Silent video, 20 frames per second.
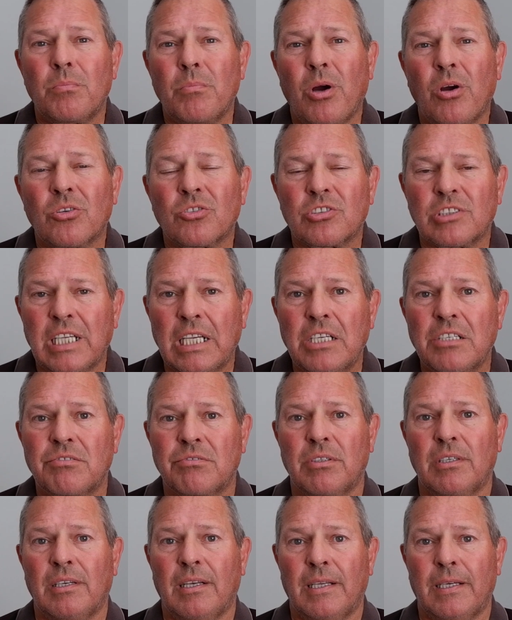more
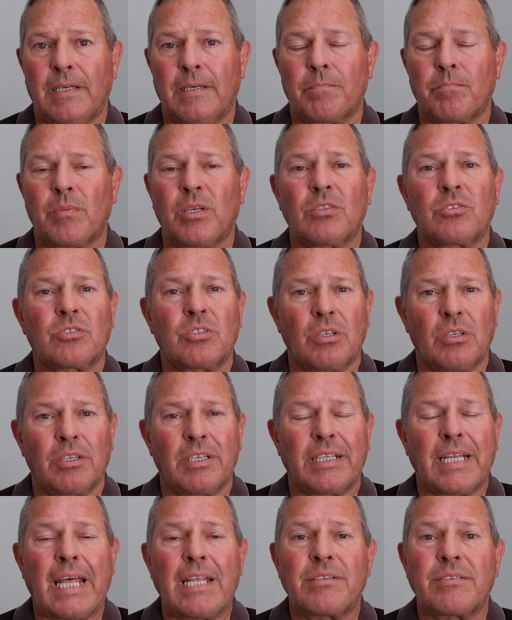secretly, until they
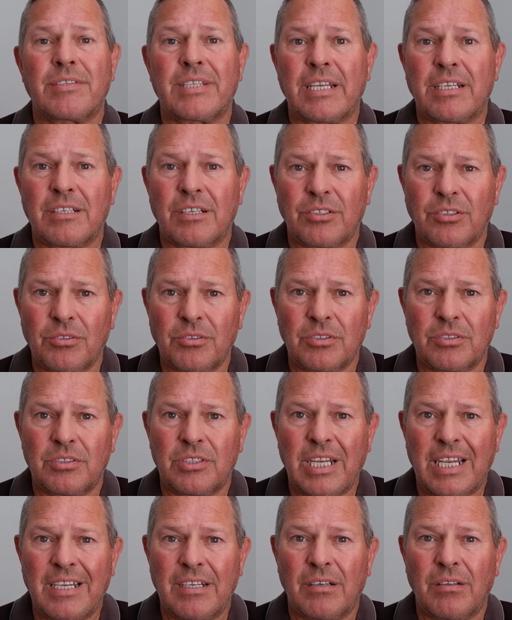then did another
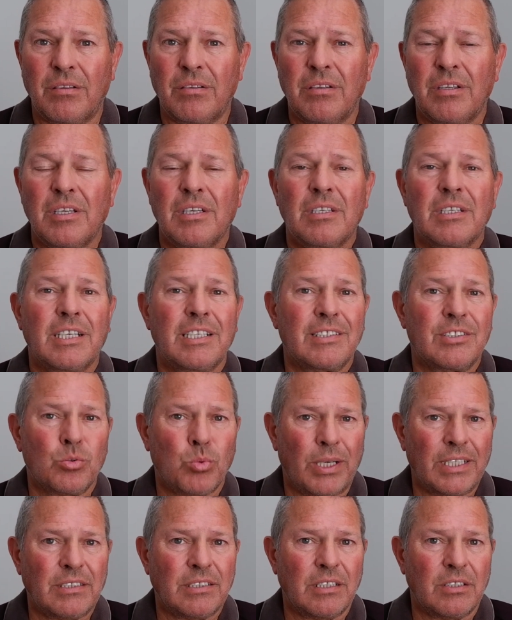deal in
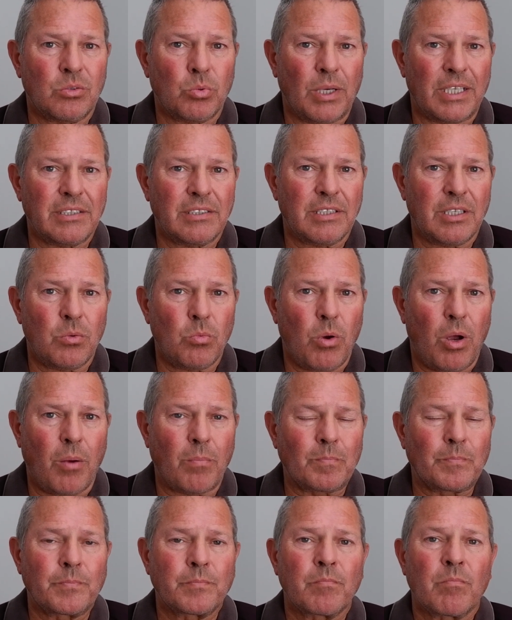
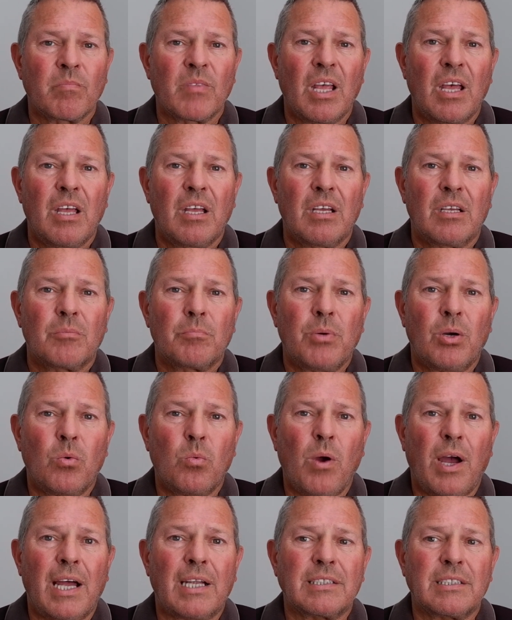2021. But
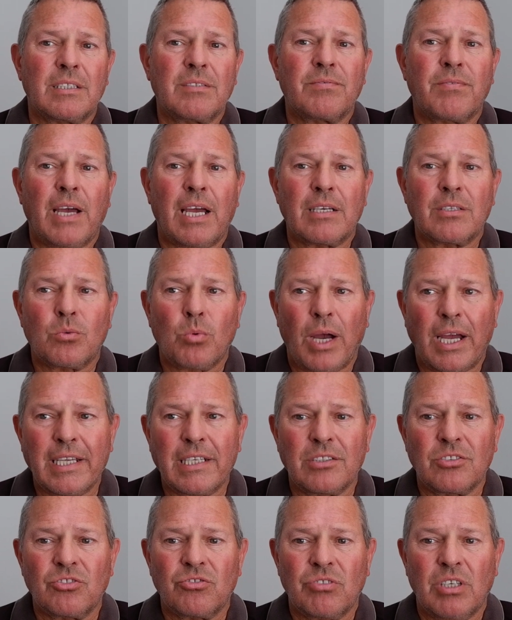what I did find quite
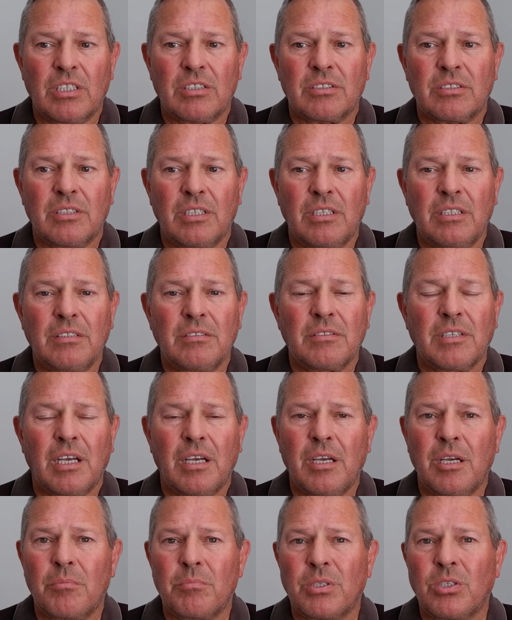interesting,
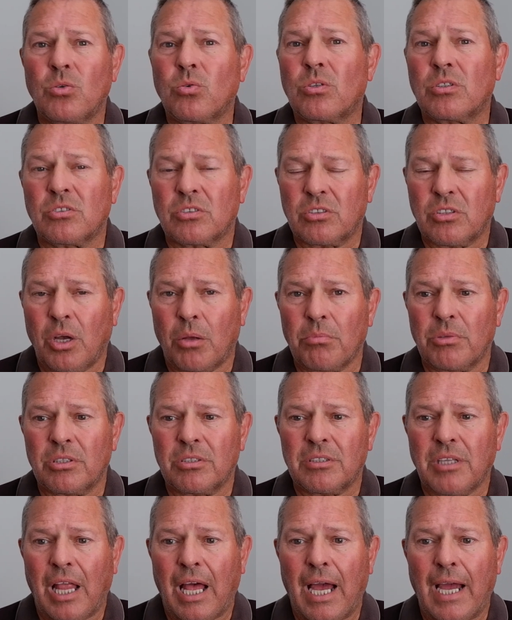you can stop the
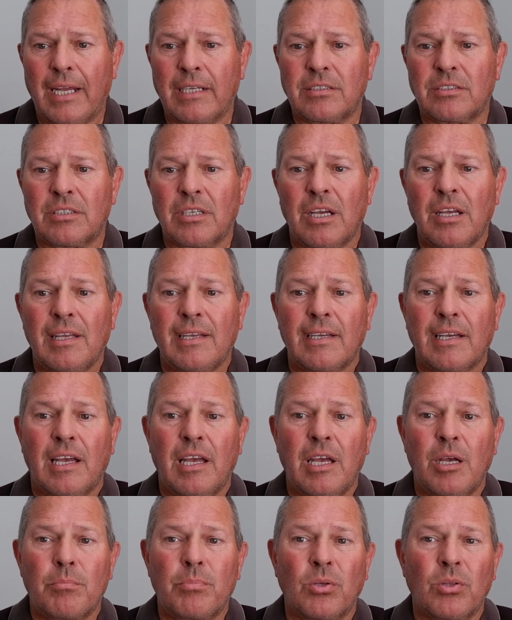slides,
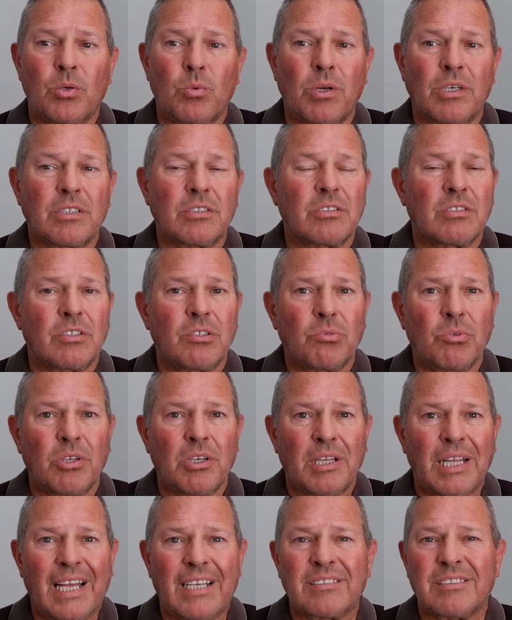but they wanted to do the
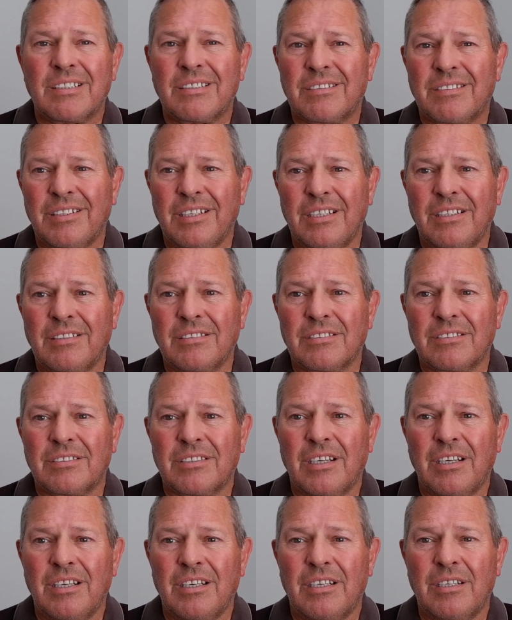classic things,
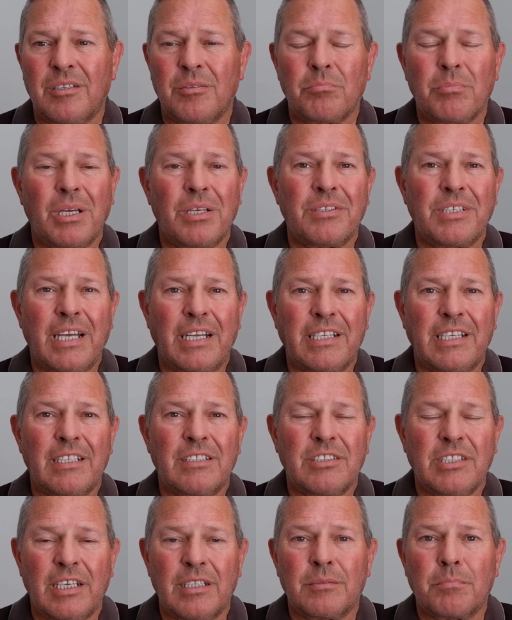make the
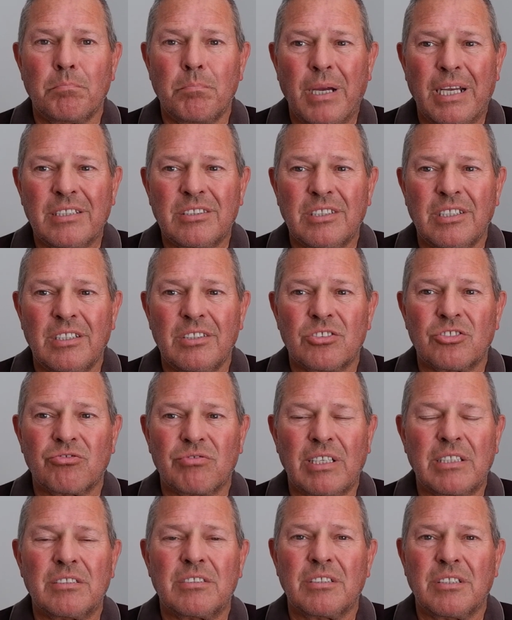NHS better,
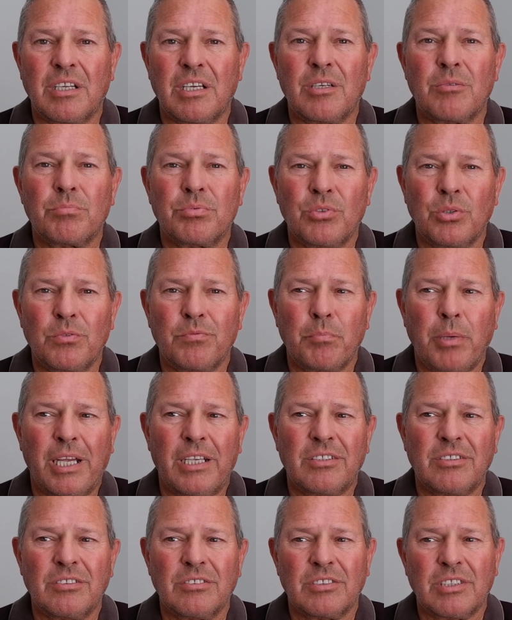strengthen it, improve
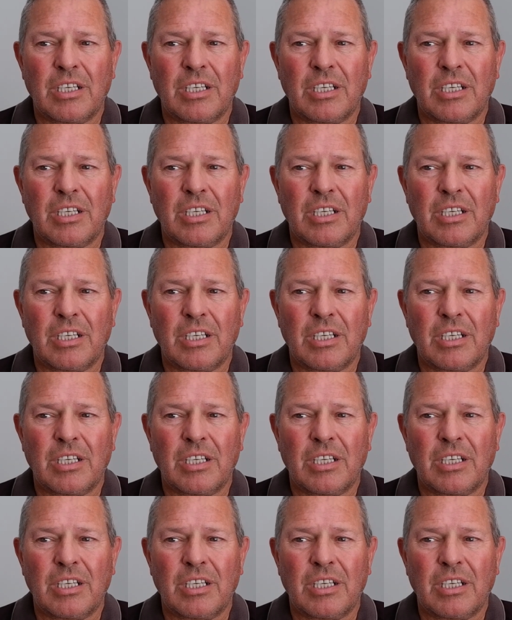patients'